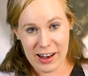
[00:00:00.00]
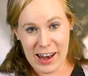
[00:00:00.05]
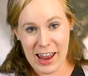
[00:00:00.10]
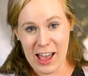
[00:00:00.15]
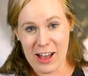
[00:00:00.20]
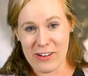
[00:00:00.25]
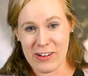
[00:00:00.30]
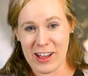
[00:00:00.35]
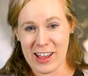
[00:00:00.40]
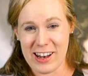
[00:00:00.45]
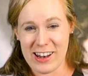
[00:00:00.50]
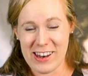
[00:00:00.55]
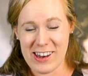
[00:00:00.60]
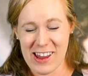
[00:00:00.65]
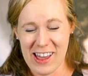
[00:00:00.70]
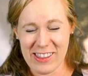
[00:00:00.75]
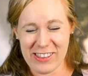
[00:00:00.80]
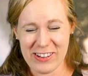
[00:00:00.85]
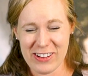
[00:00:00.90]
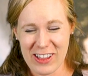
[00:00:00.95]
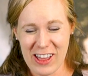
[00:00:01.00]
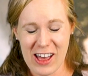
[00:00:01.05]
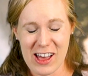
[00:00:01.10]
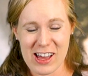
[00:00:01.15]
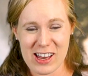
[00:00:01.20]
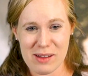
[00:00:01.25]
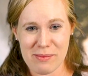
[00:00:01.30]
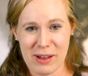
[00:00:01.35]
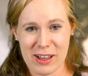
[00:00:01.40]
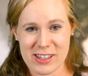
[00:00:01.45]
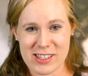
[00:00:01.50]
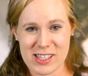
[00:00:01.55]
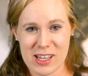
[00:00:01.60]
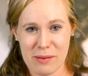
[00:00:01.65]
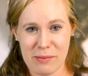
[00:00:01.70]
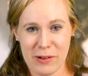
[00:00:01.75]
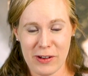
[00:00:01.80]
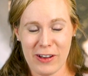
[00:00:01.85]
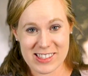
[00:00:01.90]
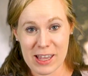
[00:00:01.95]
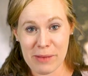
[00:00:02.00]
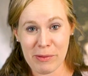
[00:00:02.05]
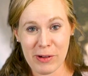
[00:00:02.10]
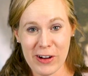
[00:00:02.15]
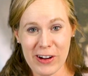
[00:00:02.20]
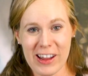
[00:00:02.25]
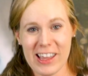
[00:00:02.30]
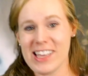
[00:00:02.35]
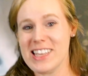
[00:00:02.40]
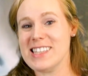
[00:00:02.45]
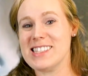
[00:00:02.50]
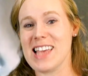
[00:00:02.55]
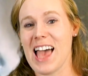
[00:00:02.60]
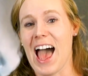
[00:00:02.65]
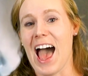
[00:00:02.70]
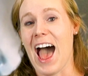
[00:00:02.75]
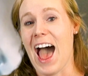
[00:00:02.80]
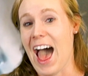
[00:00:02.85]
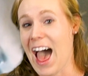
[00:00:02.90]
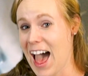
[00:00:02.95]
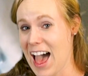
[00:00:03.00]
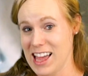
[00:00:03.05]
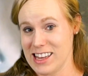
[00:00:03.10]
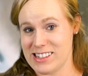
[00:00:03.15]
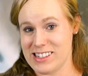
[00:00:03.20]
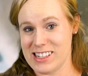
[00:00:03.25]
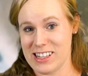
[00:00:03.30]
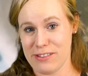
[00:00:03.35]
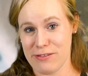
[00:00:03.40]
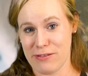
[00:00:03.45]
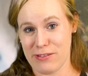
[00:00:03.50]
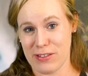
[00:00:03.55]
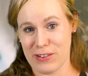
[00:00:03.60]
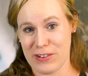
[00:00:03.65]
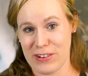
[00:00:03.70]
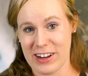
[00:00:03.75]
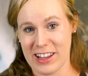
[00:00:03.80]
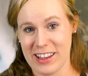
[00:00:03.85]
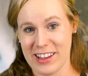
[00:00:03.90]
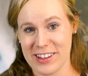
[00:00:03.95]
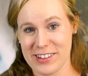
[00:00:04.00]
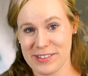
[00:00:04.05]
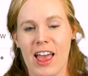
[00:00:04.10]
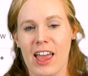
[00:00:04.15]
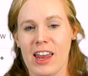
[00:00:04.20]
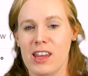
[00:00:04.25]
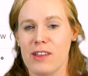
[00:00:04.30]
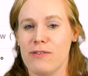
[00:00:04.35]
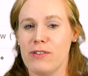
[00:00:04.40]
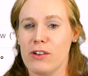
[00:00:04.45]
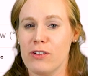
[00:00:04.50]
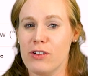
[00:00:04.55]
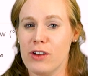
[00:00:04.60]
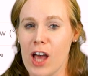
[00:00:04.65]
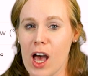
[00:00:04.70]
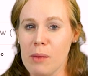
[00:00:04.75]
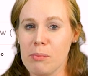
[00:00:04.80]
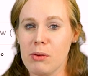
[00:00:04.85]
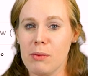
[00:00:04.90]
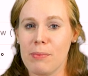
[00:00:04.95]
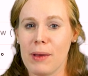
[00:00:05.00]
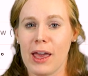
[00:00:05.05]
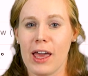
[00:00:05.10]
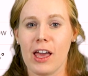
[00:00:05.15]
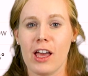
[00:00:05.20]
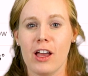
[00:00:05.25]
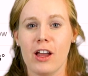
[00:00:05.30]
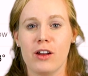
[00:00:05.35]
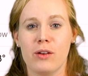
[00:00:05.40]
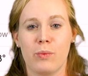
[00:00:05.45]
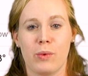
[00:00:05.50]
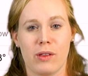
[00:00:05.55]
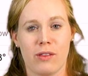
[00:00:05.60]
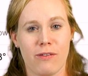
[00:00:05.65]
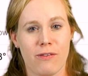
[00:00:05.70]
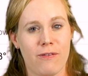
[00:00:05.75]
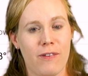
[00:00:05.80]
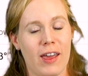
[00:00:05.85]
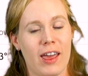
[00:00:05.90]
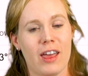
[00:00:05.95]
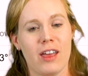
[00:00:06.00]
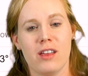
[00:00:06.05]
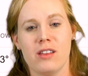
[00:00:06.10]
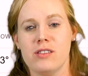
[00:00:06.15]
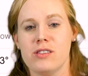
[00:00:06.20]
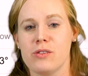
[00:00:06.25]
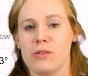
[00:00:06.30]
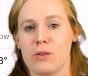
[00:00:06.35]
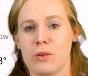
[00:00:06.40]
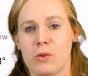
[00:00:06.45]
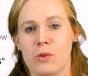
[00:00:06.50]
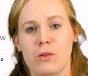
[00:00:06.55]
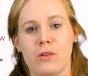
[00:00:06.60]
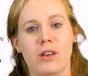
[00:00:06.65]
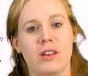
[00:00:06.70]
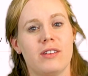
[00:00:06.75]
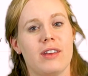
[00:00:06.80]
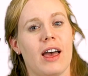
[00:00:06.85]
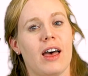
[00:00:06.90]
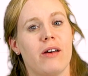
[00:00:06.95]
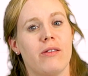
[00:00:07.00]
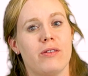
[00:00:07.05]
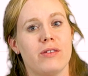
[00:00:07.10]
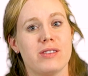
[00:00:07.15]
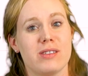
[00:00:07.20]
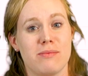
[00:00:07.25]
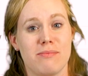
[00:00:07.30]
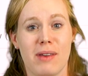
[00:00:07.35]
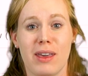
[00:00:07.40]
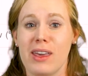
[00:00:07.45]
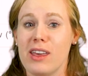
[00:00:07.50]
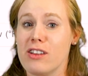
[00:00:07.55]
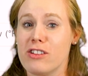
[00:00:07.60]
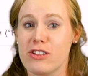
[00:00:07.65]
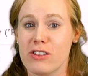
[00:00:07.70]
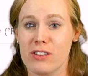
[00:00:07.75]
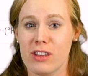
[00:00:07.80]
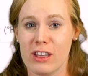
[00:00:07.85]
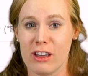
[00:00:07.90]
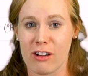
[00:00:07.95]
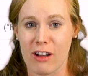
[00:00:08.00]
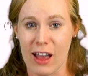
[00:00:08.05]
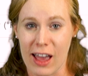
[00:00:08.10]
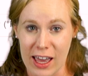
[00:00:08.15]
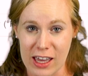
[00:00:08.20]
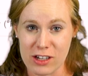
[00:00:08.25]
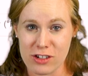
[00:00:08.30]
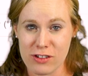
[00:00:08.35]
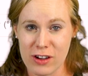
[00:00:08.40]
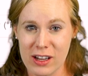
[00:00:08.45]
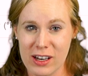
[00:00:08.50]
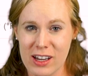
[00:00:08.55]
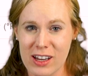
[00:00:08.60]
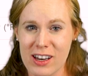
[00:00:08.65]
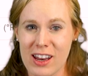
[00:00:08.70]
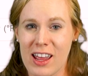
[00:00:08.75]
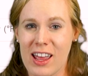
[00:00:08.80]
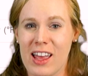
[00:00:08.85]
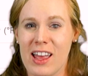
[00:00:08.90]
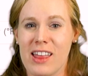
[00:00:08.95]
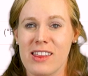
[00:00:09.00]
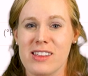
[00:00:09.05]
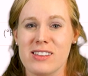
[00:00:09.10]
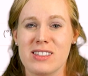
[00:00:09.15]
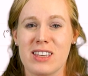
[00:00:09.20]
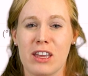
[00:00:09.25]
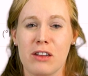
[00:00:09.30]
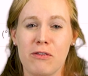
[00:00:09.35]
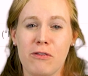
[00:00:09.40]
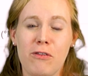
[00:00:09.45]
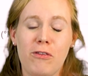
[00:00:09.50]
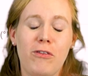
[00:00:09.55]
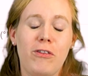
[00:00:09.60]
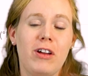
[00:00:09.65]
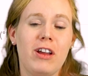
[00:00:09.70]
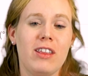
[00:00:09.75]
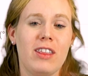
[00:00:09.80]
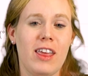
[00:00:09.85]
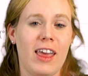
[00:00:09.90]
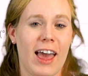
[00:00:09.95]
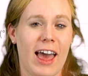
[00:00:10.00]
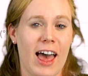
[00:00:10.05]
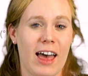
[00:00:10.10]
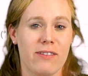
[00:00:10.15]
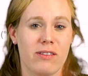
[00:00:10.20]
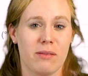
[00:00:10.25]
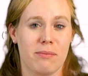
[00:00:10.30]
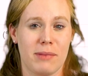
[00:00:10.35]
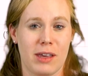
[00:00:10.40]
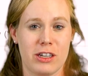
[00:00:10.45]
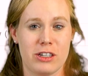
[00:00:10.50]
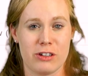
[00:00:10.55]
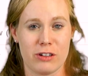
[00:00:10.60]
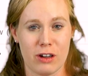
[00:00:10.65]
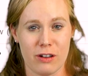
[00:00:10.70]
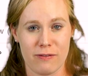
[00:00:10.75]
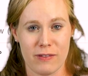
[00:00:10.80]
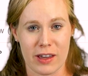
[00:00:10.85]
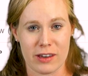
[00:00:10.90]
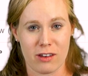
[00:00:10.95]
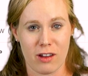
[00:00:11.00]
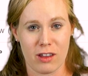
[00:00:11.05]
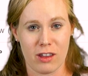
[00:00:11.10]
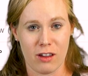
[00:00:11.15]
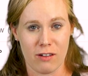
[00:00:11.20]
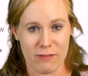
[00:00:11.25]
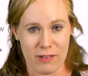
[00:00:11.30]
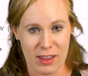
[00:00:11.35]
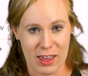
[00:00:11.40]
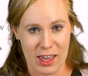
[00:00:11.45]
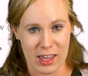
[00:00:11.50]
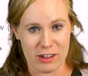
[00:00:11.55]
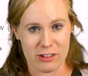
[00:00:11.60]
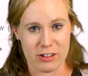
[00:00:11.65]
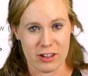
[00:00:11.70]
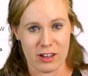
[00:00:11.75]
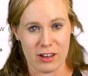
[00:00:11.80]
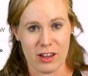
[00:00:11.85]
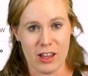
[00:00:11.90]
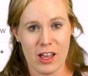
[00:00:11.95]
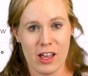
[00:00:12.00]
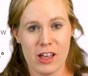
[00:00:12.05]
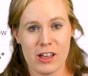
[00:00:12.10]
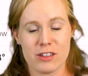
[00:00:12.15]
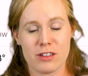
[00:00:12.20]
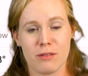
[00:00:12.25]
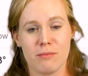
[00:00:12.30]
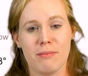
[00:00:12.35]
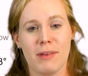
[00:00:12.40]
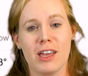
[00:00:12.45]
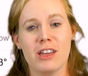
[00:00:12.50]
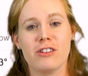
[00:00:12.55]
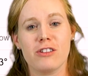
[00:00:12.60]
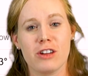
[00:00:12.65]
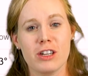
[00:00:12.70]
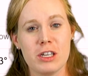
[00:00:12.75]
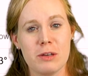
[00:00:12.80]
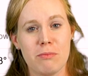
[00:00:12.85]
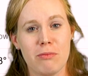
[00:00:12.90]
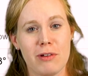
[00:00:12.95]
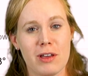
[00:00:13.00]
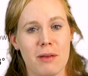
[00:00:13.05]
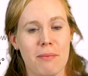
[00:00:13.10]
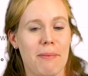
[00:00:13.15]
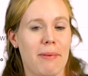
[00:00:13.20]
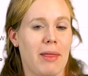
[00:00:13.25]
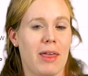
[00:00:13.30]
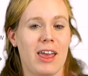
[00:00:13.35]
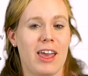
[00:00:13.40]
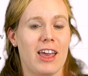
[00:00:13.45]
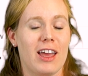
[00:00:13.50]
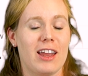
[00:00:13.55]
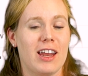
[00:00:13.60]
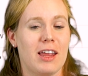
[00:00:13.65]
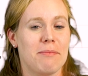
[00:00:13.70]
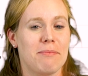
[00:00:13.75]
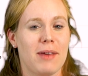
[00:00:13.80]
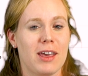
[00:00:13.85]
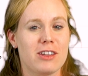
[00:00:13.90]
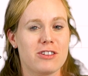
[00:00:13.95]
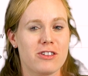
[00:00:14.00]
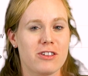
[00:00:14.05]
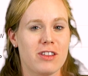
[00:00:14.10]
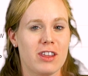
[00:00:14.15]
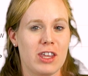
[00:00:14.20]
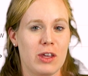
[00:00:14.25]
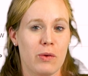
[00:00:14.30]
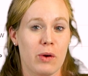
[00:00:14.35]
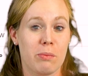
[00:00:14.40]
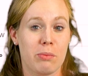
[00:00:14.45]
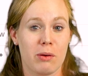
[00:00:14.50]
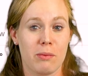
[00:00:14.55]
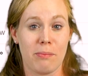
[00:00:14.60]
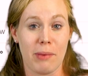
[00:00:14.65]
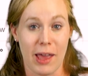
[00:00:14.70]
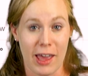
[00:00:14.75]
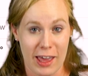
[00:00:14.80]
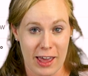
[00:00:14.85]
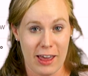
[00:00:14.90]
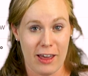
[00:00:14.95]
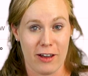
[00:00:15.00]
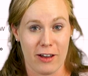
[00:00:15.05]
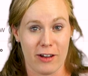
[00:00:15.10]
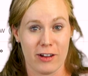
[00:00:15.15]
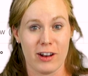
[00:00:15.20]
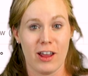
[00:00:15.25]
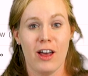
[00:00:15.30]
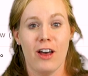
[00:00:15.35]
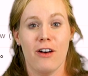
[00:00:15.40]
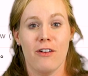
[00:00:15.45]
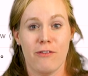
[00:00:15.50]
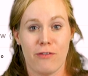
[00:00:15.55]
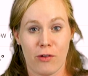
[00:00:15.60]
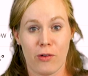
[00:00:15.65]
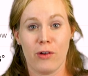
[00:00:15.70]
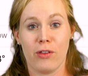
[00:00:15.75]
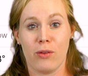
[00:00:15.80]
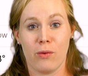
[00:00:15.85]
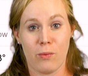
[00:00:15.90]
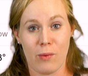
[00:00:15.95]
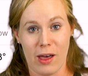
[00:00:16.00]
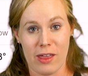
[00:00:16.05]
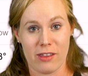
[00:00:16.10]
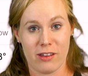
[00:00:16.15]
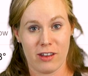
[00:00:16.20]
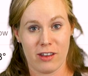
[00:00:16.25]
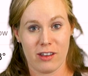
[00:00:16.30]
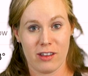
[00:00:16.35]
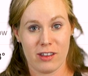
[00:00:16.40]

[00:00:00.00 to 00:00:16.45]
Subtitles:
Now, another con about summer is hot in Florida. And if you're not prepared with fans or cooling towels and making sure that you're hydrated, this can really have a major effect on your vacation. So make sure you bring a plan and make sure that you are prepared for the weather.